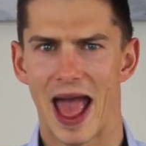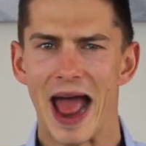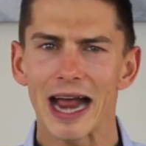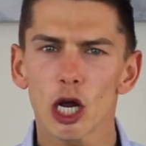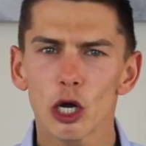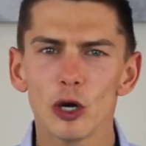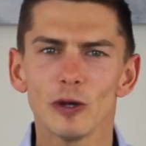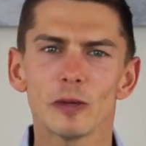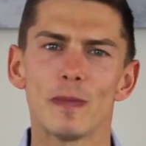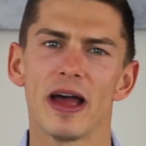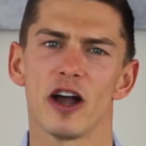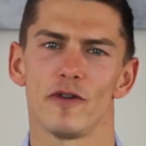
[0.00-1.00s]
A
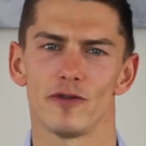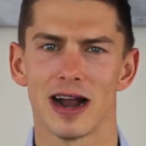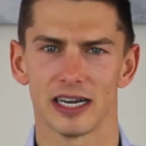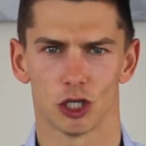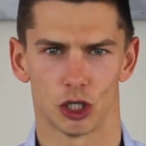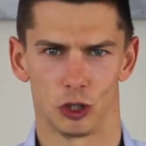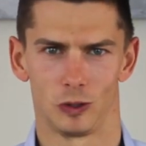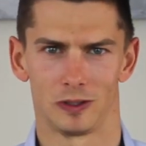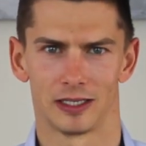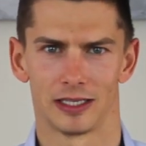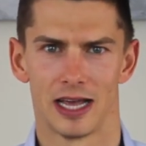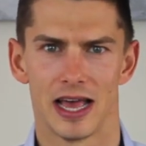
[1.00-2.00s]
good pair of running
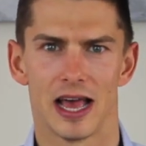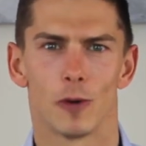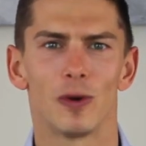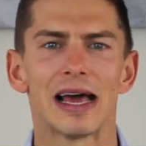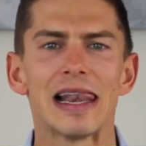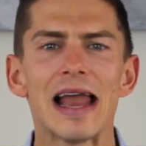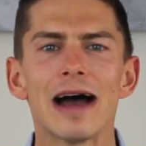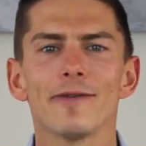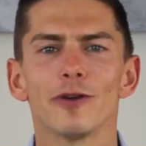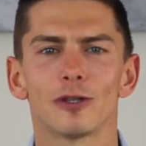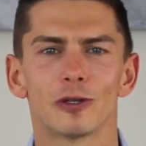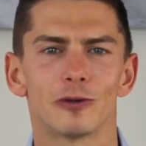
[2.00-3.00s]
shoes will allow
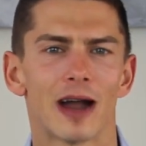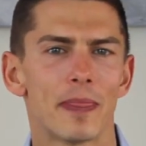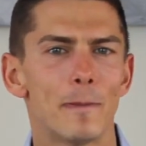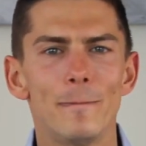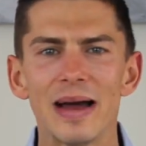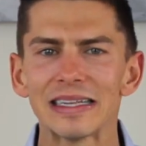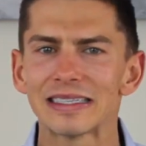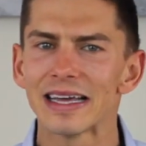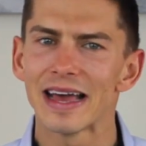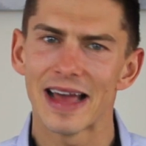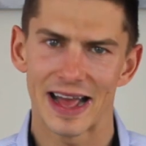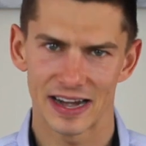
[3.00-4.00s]
you to run
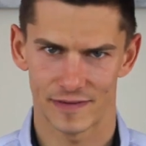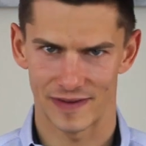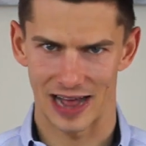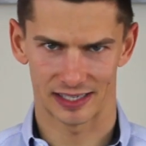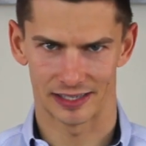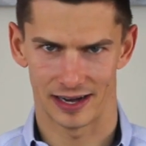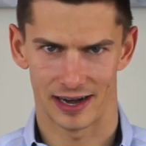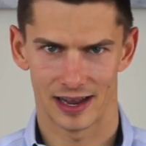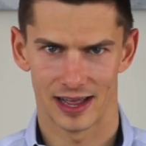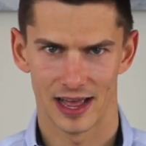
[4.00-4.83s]
better and faster.